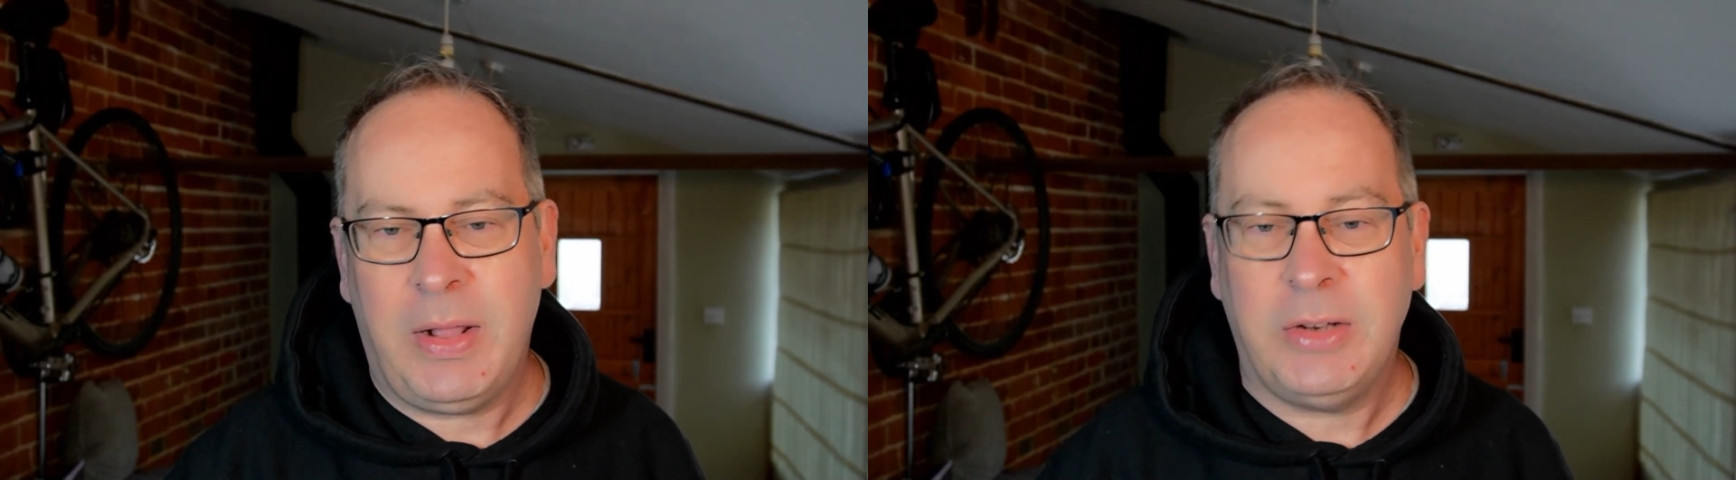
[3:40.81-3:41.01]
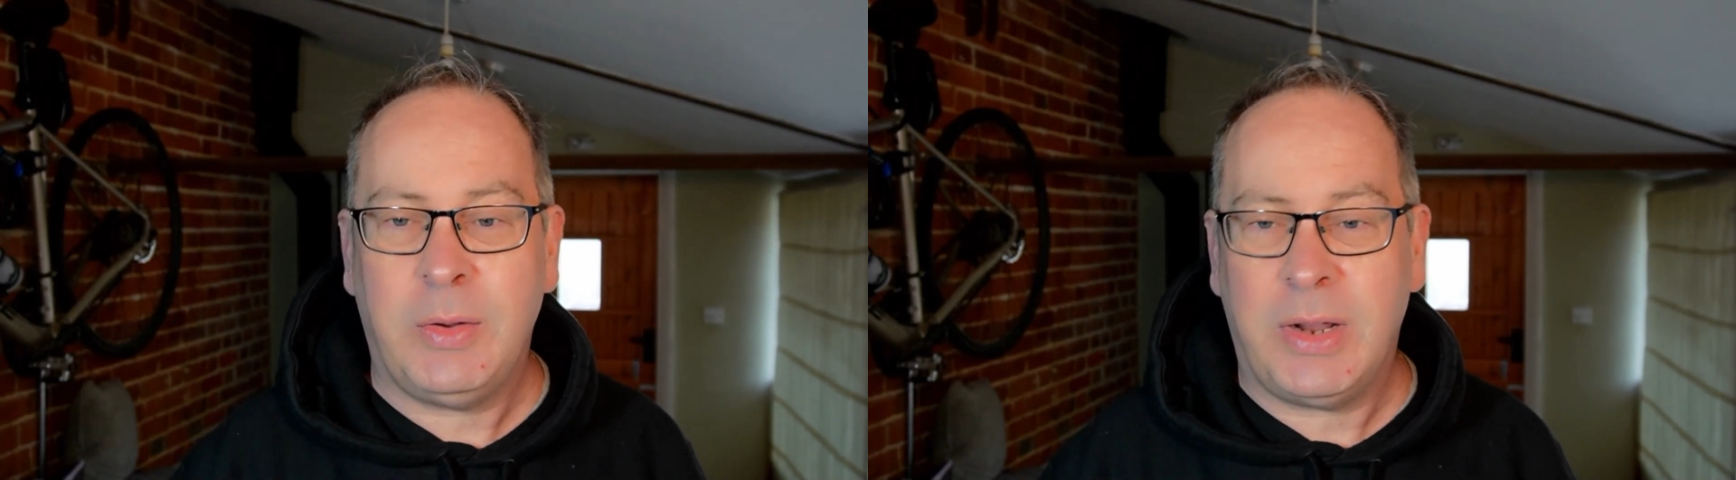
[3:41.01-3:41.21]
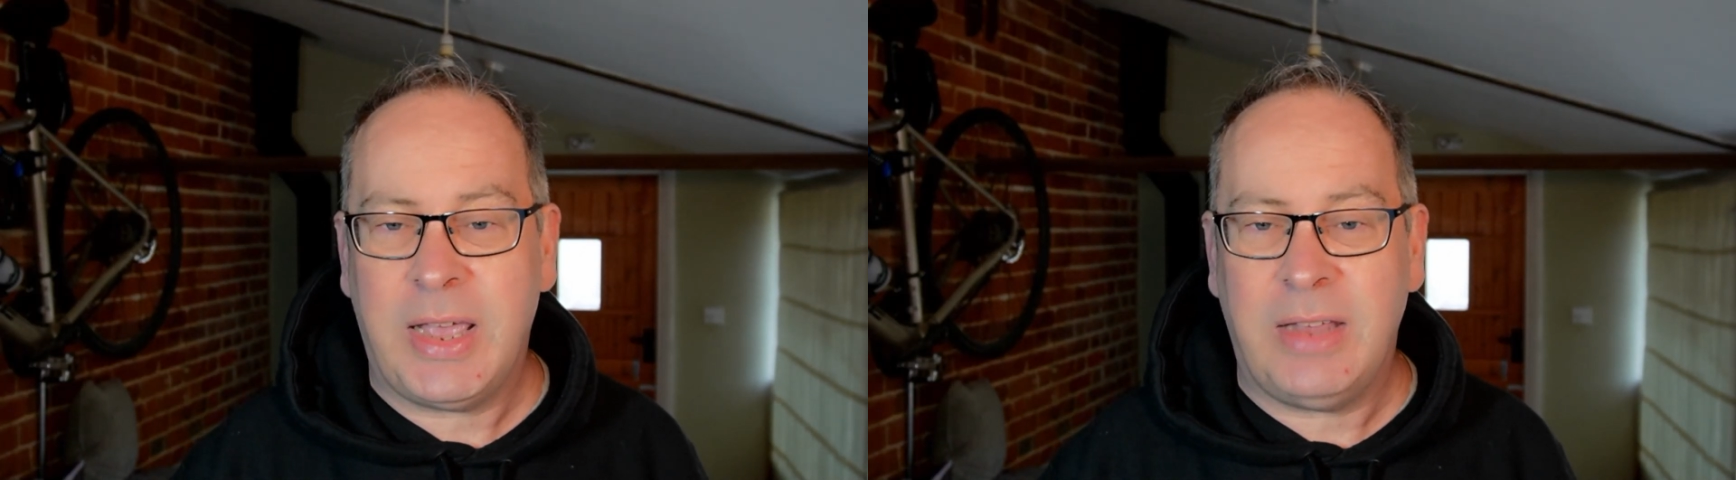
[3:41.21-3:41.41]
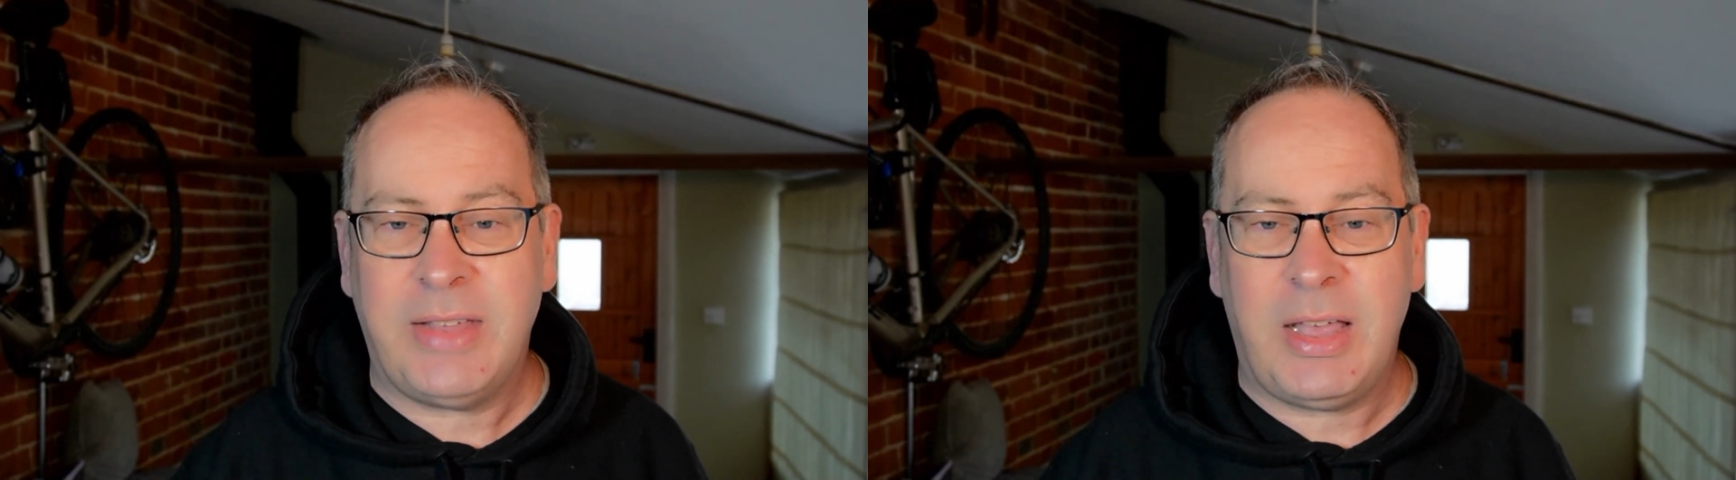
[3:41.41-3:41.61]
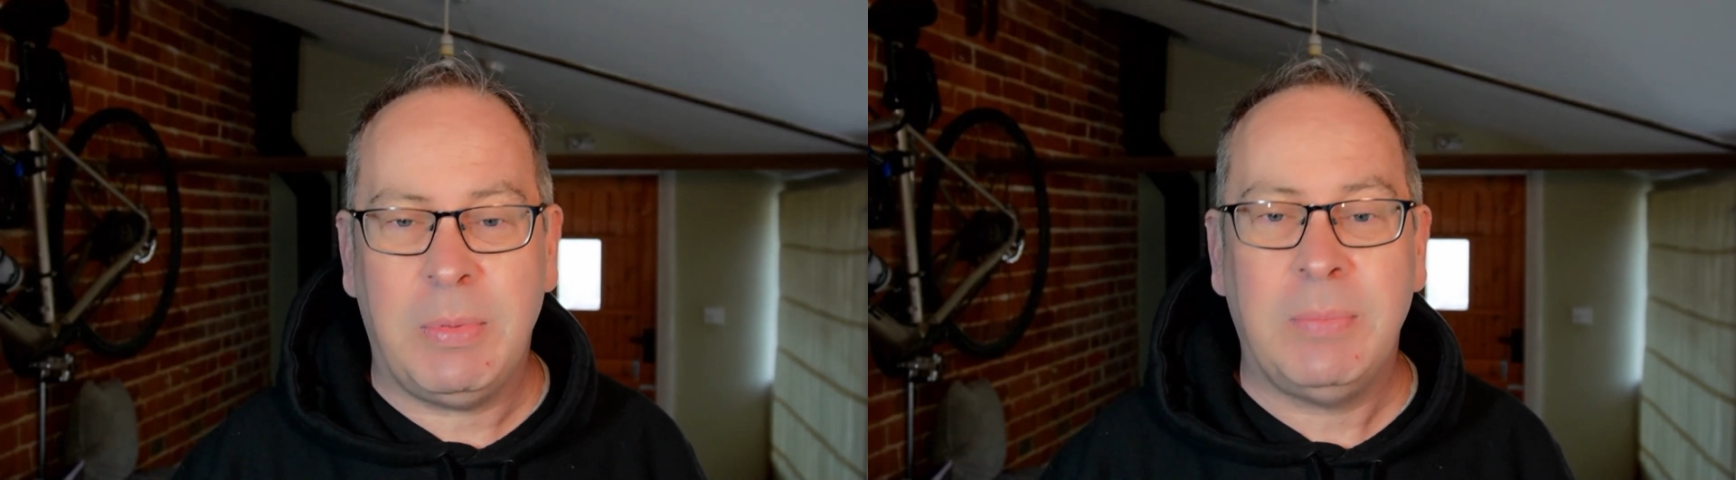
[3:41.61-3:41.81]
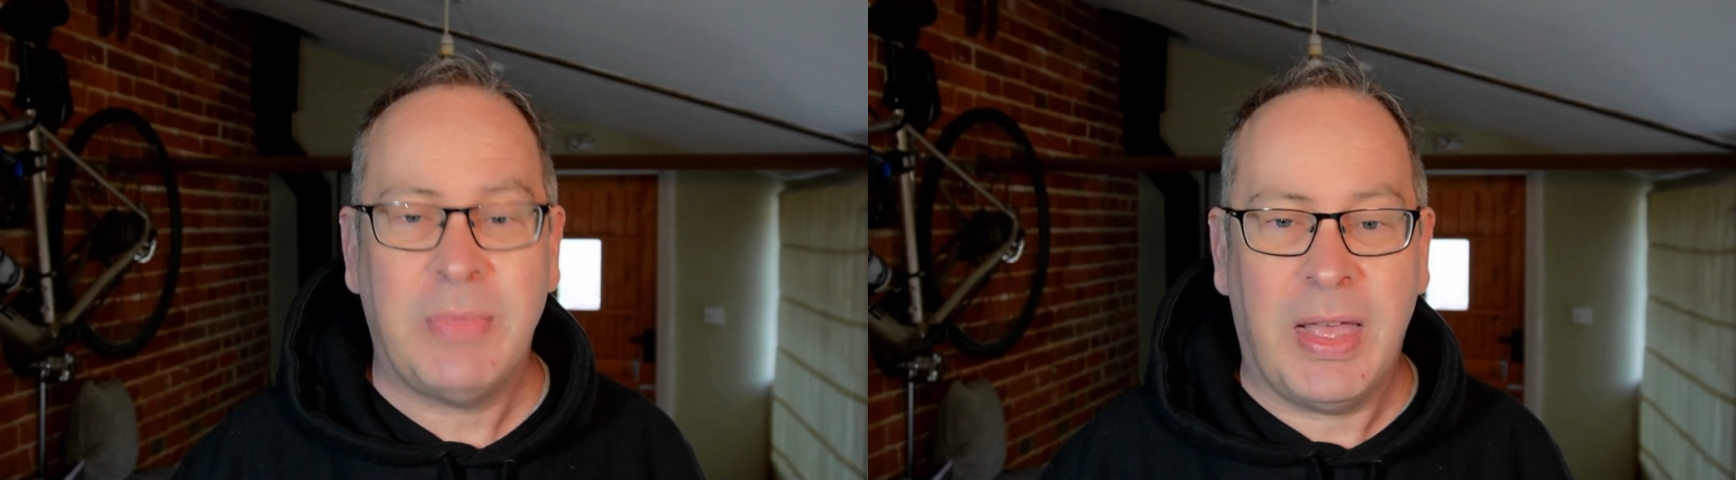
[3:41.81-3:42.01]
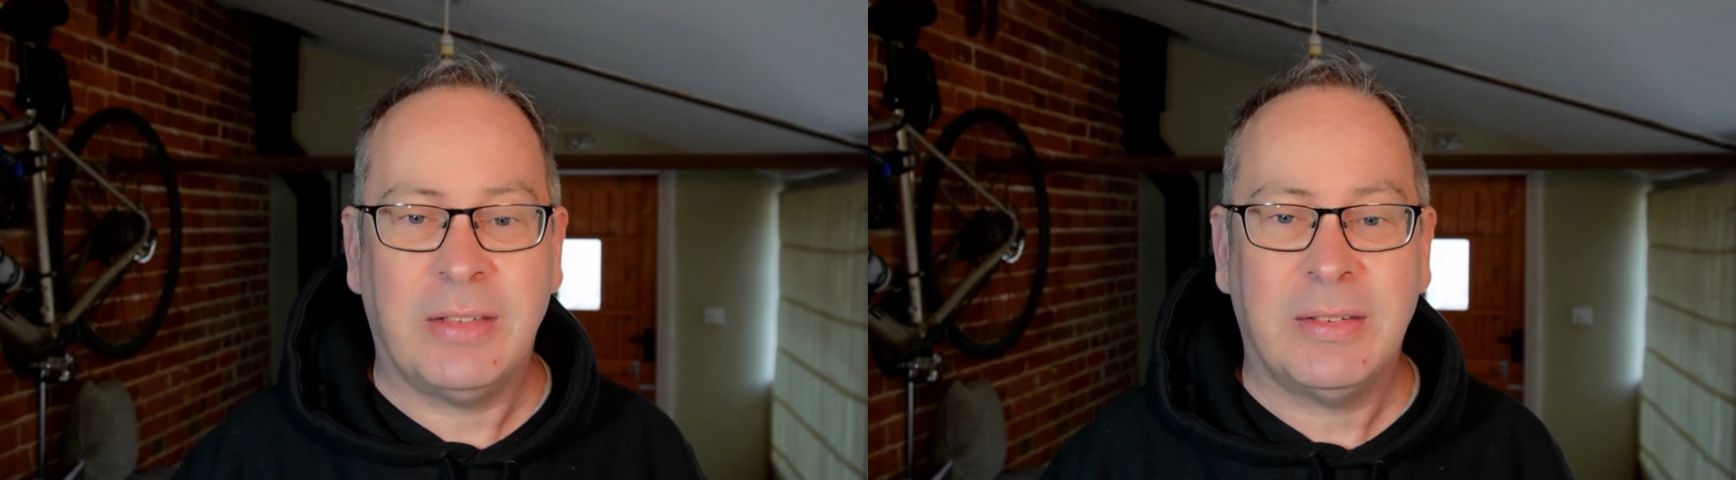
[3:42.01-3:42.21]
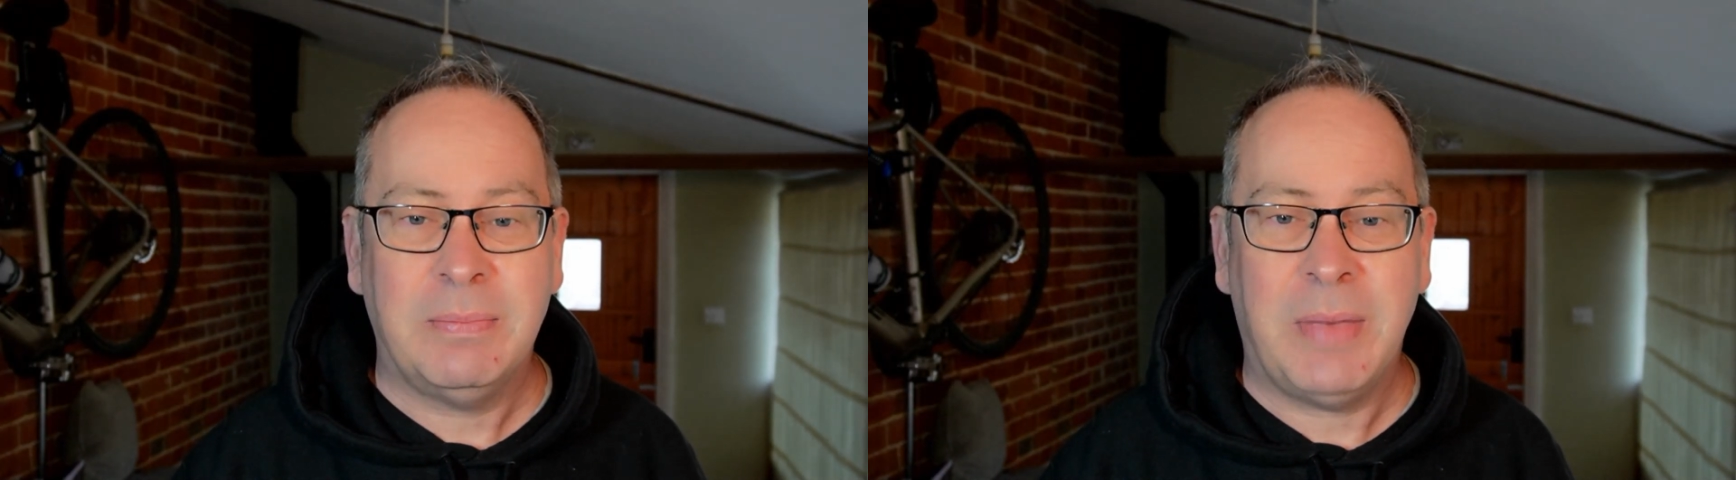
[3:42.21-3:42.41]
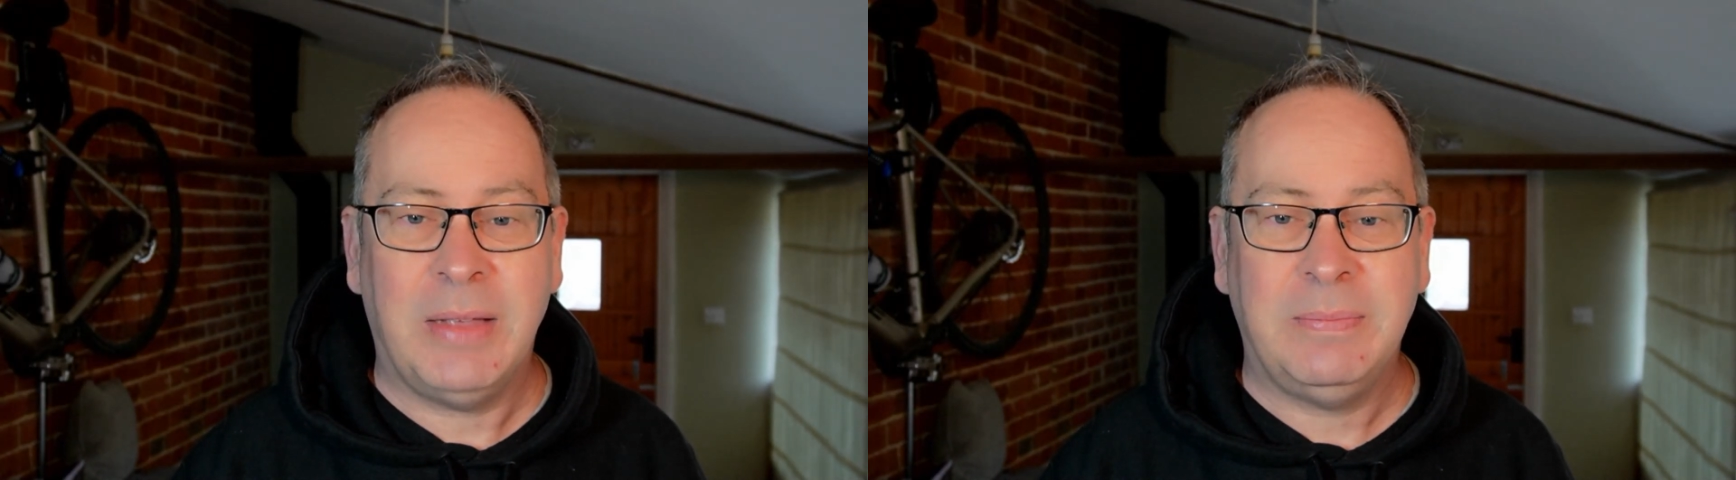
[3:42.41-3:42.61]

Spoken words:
I'll do what I can to help. Thanks. Bye.